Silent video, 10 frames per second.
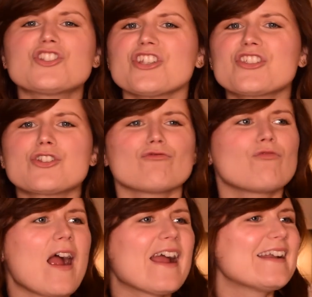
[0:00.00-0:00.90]
just
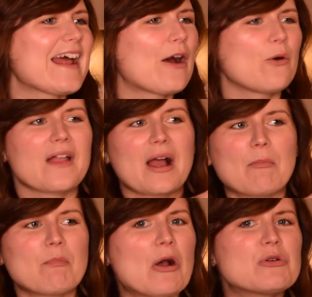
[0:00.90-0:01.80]
ride out
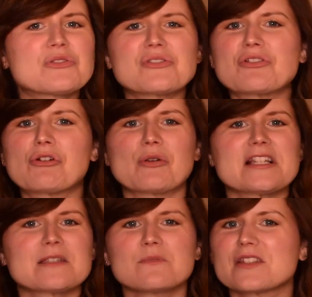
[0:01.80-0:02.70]
that
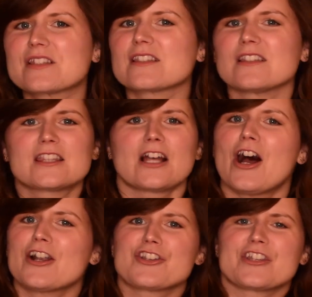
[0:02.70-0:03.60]
post-Christmas
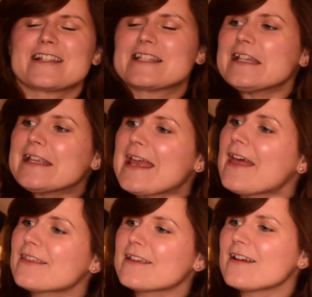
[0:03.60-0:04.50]
lethargy
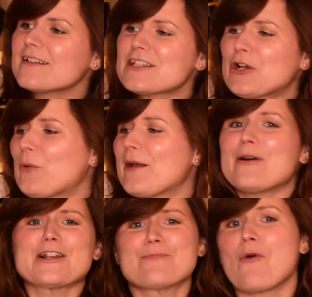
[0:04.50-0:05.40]
together until we're
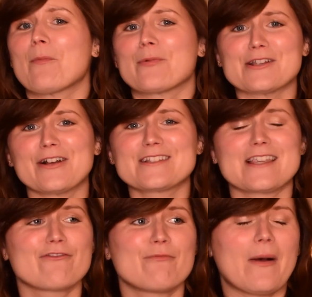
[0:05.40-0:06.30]
much more
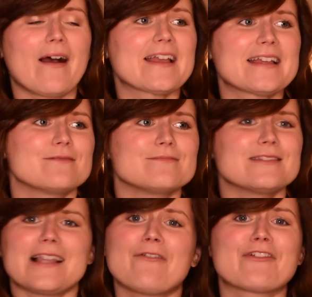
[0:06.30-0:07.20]
productive by
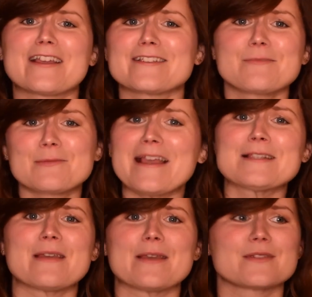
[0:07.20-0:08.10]
laughing at some
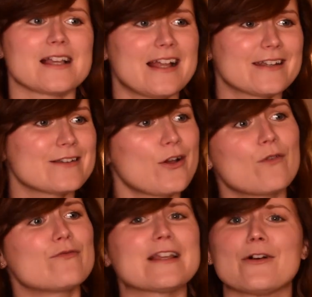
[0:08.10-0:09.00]
space memes, and
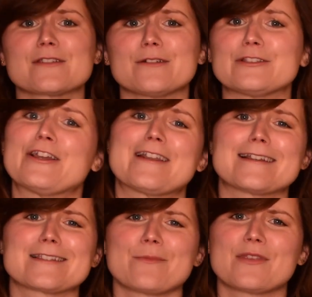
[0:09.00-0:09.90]
hopefully also
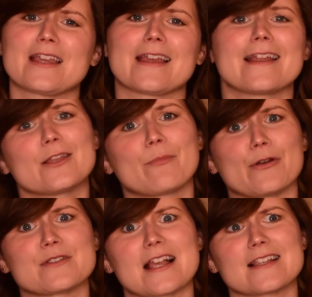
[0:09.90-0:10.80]
learning something in the
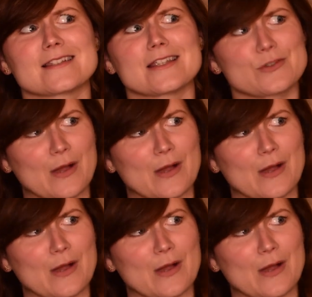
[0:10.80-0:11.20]
process as